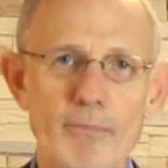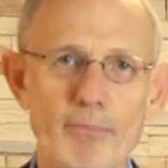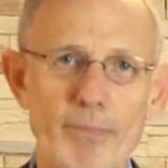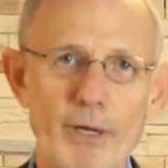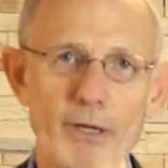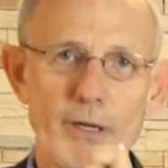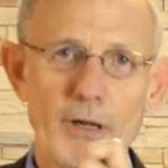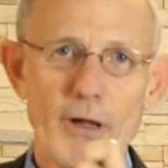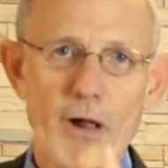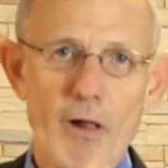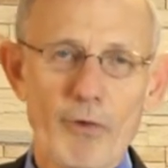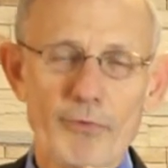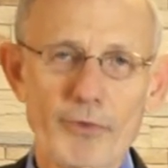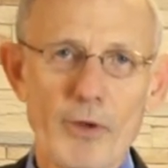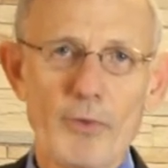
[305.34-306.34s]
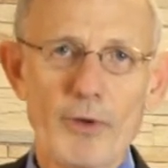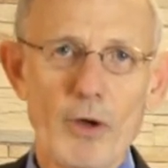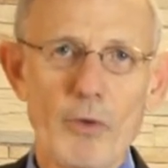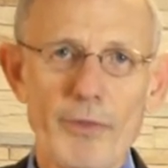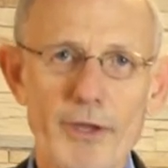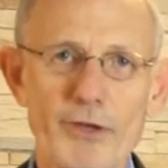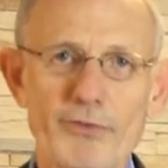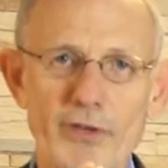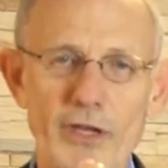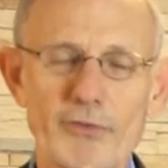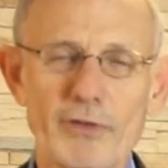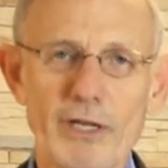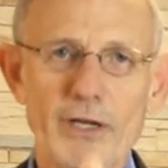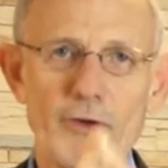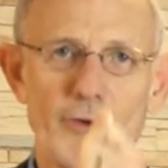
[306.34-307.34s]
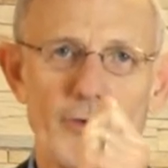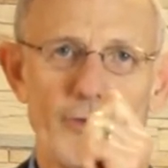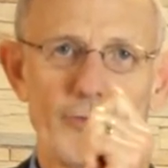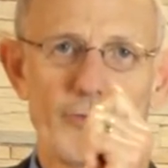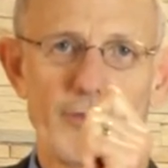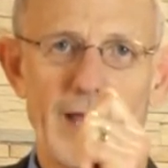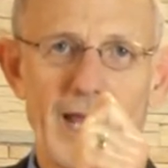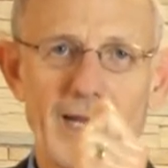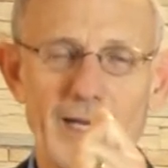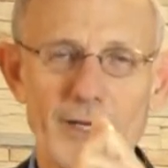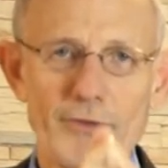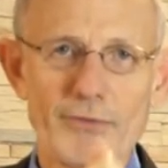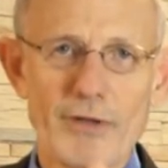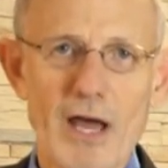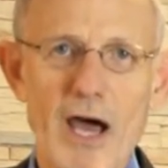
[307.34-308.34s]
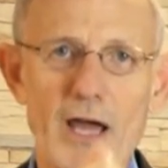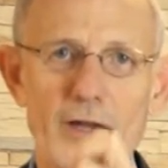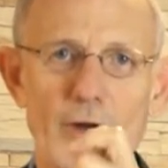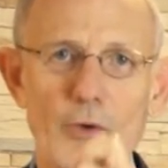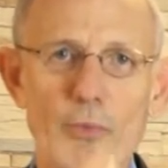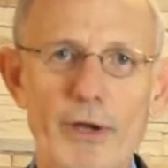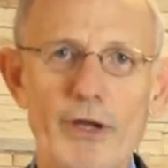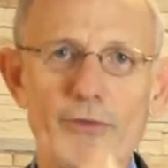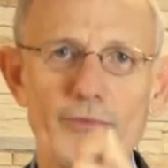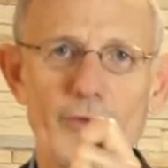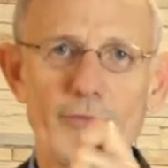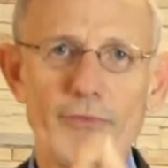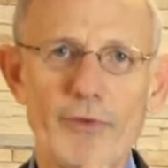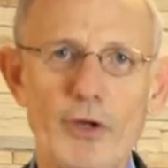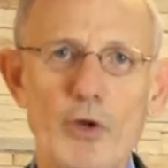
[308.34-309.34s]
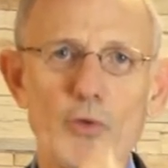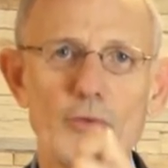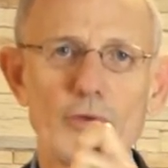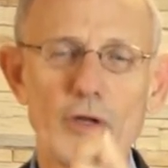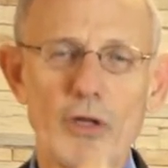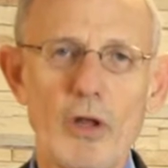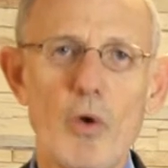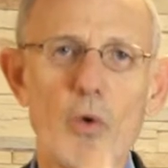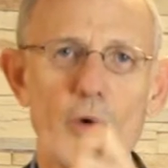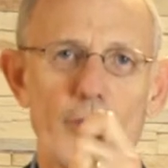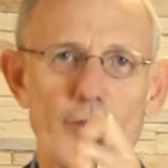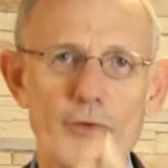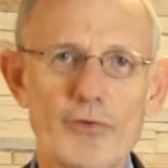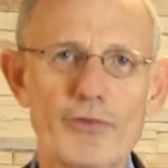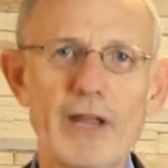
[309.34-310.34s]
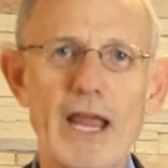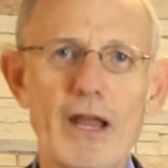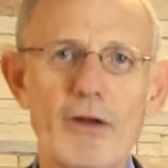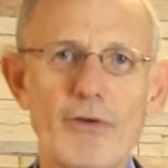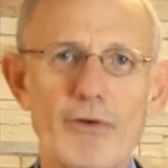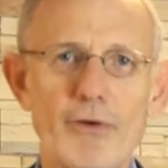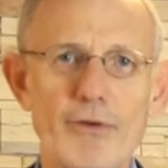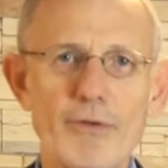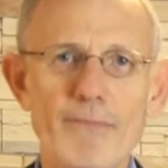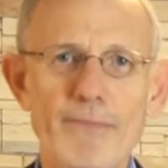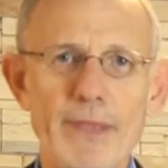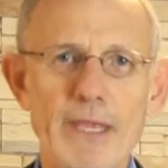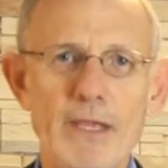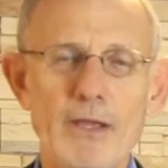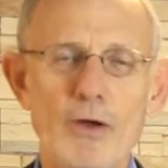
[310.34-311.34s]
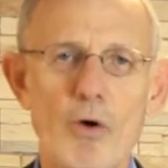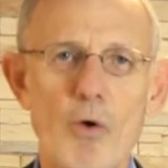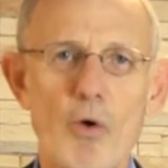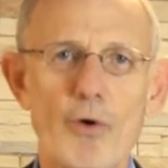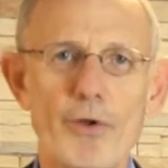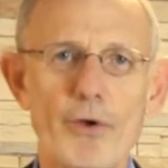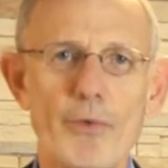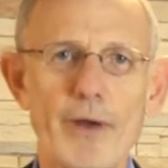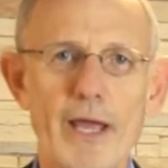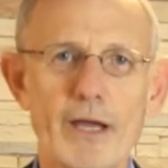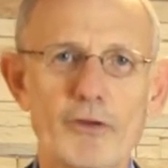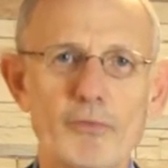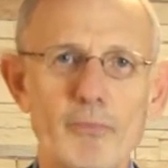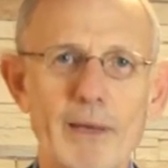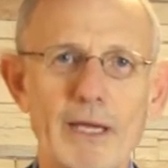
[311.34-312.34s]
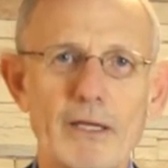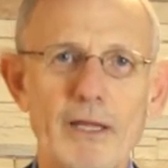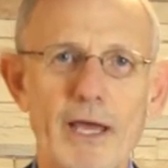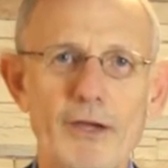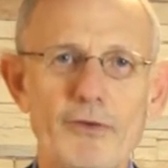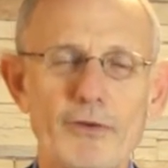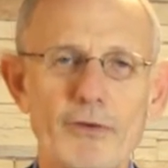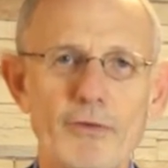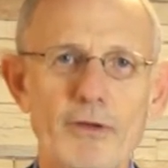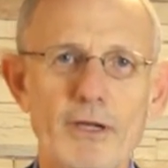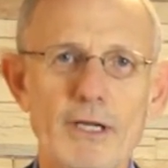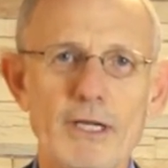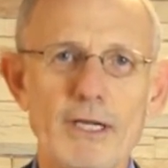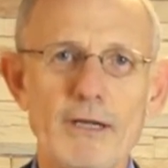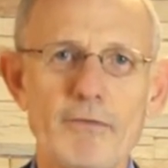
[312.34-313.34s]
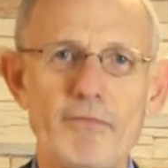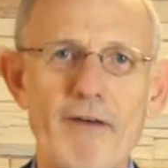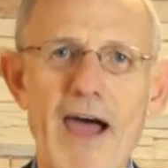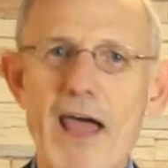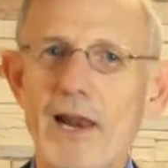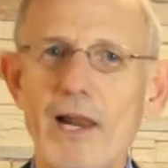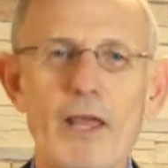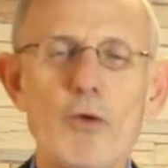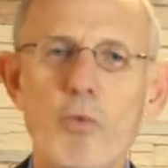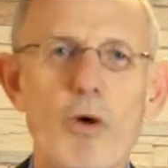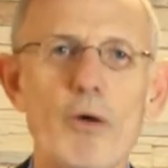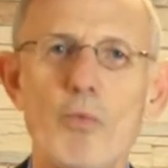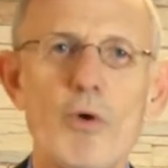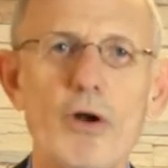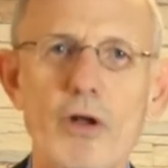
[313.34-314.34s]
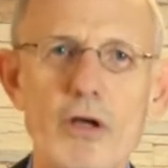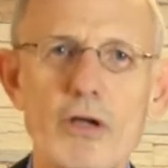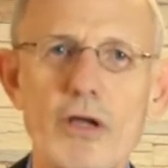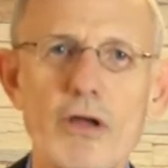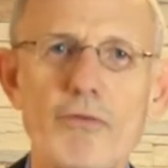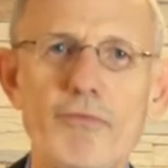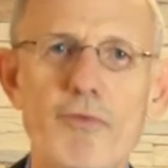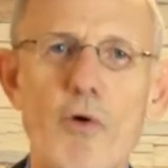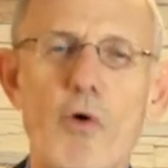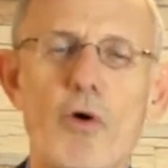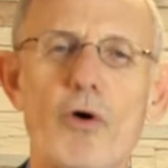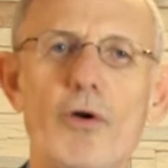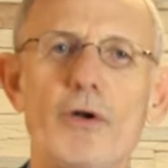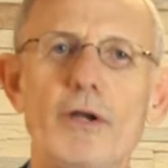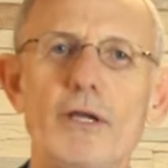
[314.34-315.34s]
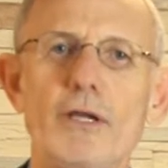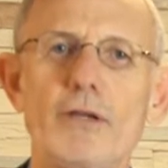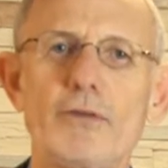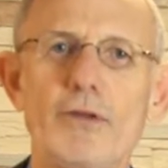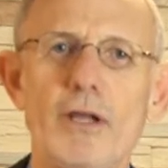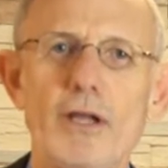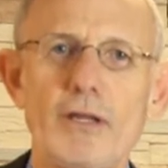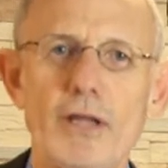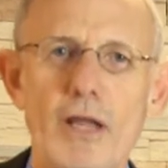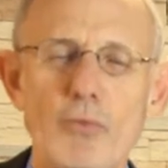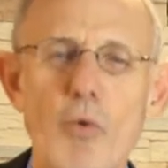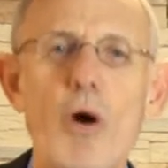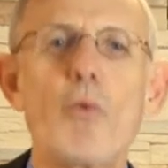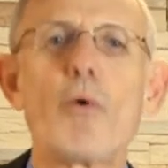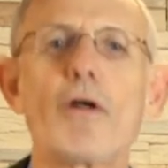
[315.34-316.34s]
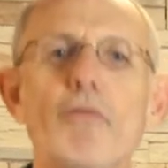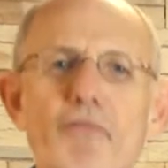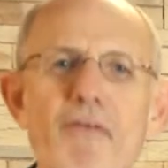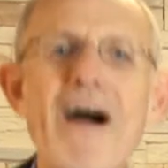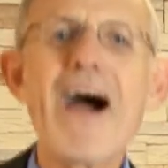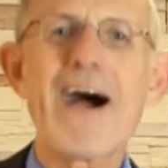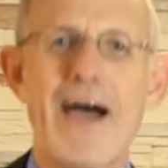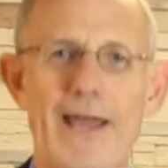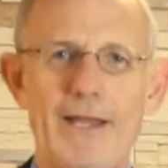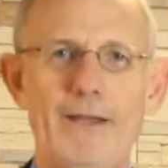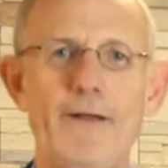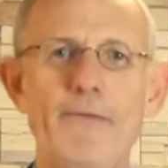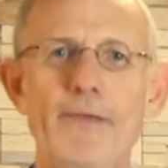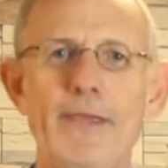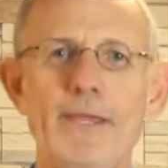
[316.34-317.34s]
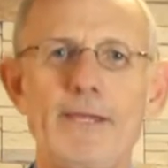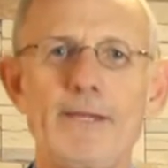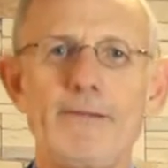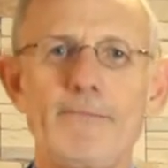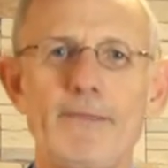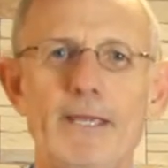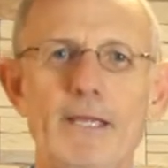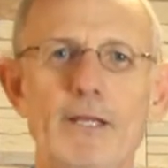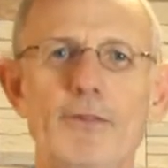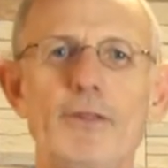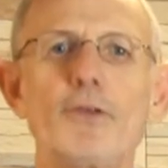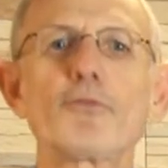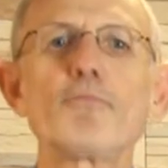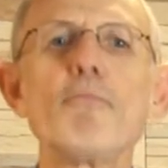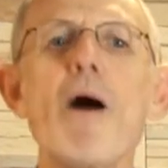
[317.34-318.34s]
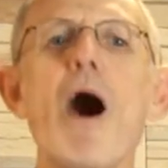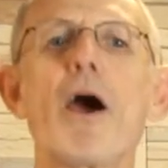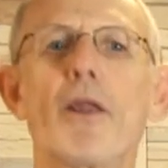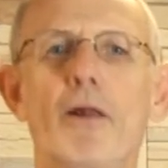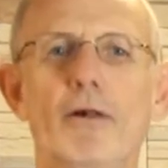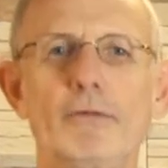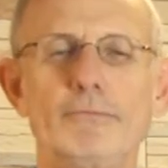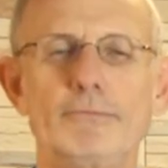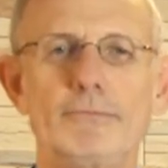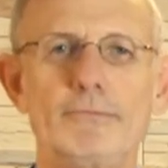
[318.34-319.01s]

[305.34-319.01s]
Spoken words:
But also know this as leaders, that is not a reason for you to lower your standard or your expectation. Finally, what we're looking for is, and what we'll find in this model,